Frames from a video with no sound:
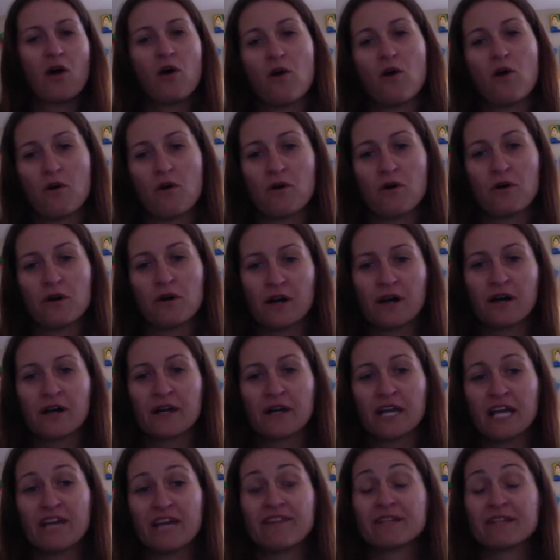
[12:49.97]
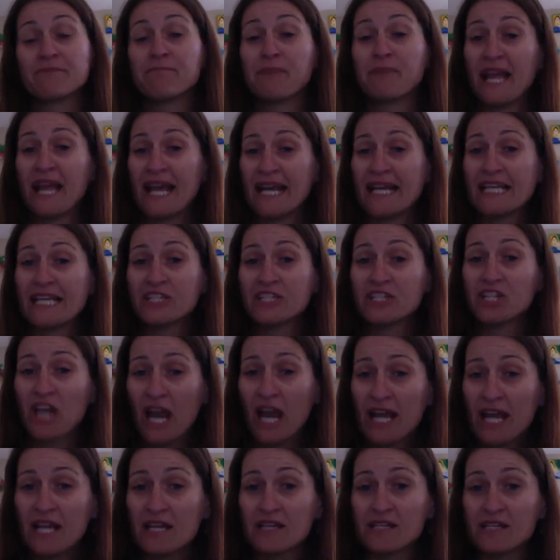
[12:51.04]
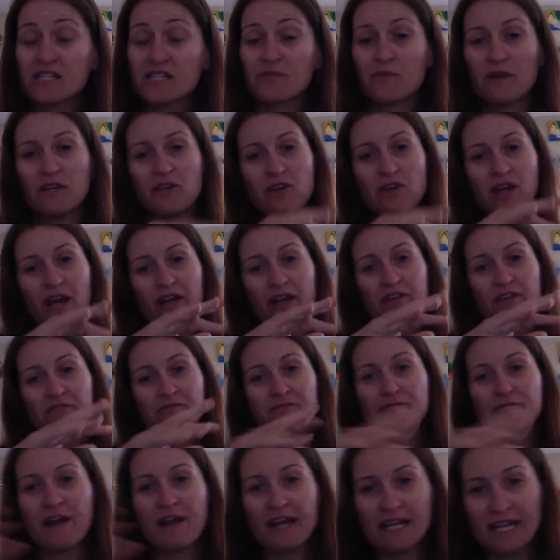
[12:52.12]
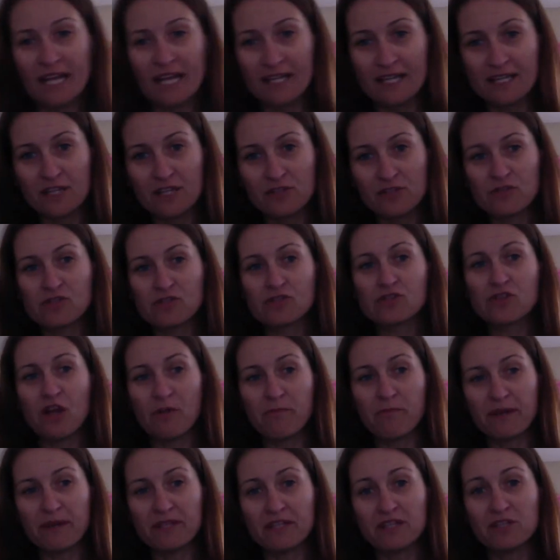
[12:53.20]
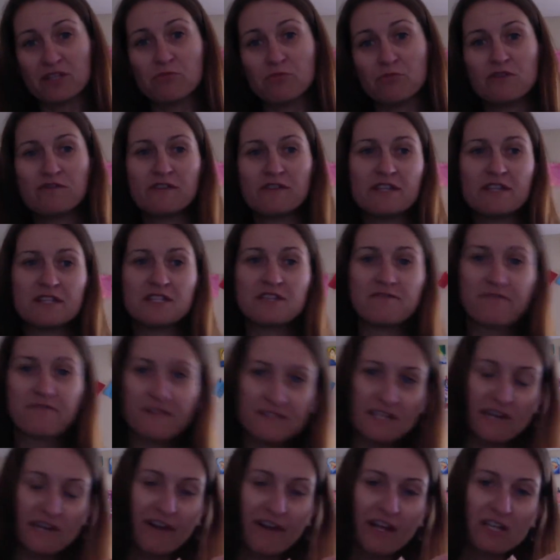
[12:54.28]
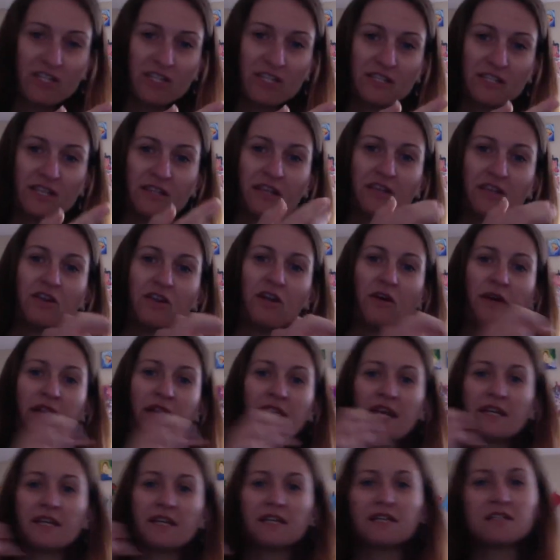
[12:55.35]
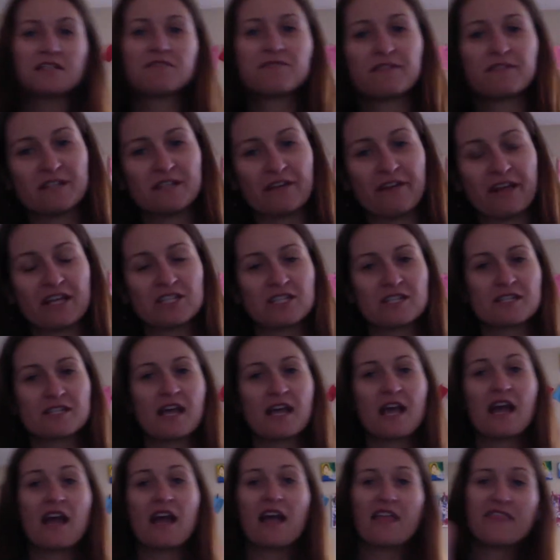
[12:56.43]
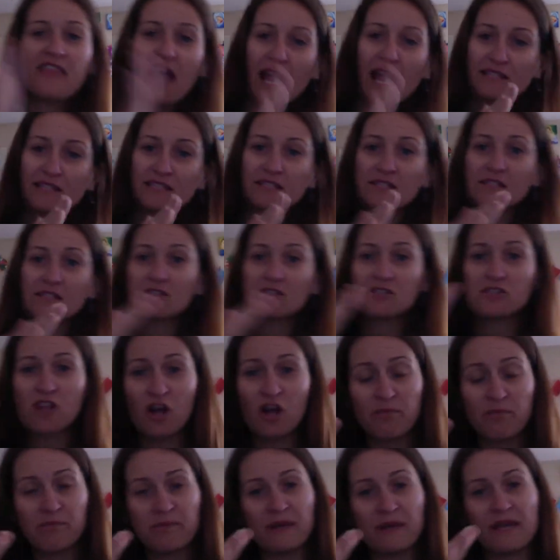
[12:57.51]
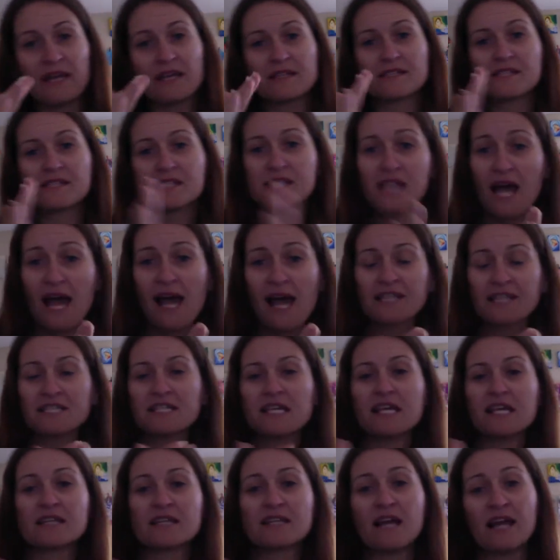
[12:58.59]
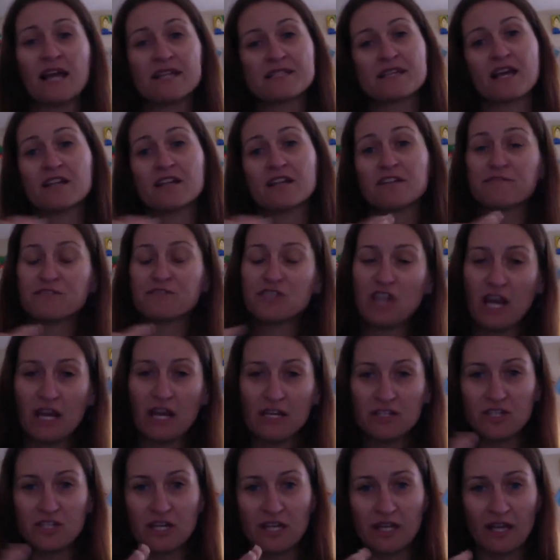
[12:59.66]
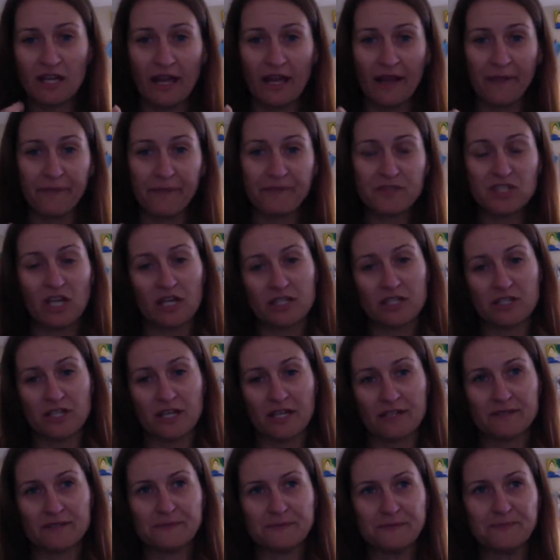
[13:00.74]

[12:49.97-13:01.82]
Or even playing chase, where you're kind of running, and then you stop, and then you move in a different directions, and then you go again in a different directions. That's stopping and starting. That's kind of changing it.